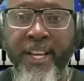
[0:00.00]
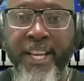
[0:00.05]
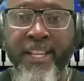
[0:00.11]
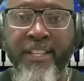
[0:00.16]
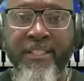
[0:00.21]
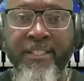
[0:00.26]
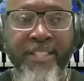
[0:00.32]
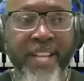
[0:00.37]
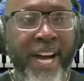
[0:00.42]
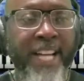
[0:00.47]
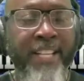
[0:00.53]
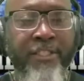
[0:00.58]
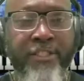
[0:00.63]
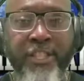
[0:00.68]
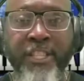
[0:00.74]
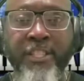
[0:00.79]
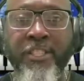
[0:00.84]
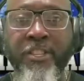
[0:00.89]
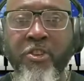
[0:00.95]
It's
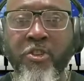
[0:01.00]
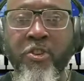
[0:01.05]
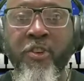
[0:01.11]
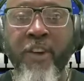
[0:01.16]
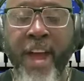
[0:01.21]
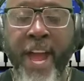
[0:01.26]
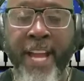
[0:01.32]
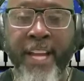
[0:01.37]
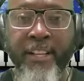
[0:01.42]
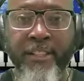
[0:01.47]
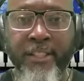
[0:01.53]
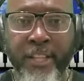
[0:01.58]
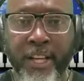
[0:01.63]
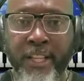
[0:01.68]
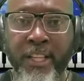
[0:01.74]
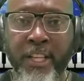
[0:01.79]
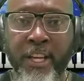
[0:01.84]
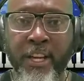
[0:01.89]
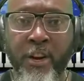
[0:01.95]
not just here at
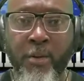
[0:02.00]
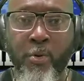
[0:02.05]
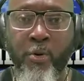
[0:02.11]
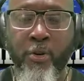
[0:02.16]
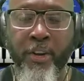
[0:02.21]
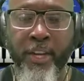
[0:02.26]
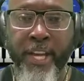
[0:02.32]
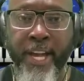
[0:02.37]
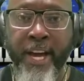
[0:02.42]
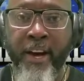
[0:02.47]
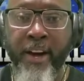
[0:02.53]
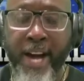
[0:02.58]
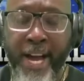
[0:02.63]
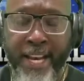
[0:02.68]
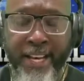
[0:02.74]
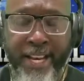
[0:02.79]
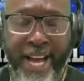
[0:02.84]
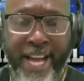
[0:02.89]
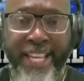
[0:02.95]
Kentucky anymore, Cal.
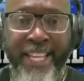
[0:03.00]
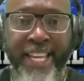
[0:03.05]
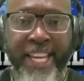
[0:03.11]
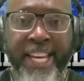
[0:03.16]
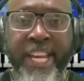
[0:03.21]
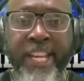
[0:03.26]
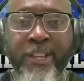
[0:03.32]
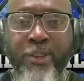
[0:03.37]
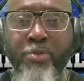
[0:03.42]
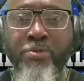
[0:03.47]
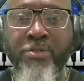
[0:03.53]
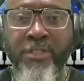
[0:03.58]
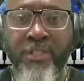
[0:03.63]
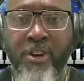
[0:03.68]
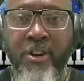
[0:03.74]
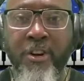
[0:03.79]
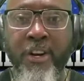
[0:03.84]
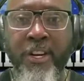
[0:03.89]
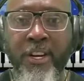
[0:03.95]
I, I get it. You
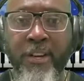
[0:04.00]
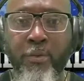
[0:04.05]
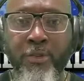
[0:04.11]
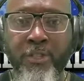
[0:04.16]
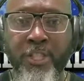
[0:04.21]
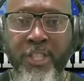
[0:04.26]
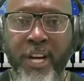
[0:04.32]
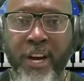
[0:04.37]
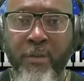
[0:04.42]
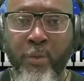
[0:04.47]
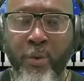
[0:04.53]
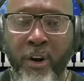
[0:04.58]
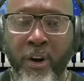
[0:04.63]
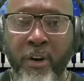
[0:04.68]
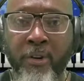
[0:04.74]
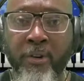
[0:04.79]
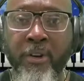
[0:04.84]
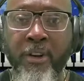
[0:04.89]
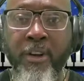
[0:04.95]
started it with John
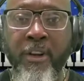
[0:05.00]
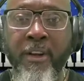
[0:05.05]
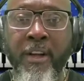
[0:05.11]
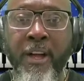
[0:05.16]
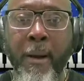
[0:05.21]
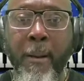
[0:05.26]
Wall,